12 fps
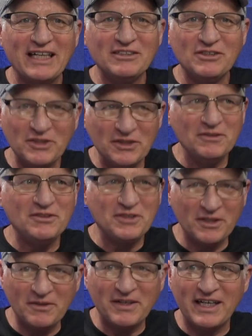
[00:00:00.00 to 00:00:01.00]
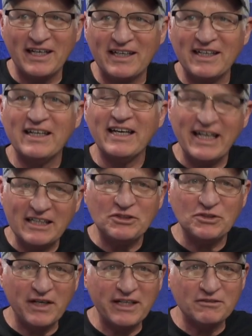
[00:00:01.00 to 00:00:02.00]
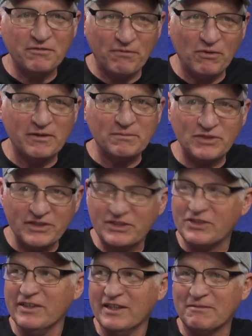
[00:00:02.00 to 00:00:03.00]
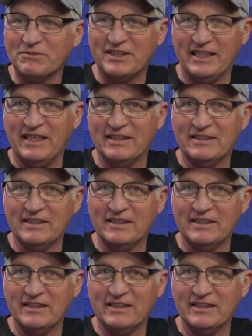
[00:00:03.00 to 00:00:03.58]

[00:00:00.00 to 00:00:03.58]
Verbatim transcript: do do it, it transforms the circumstances.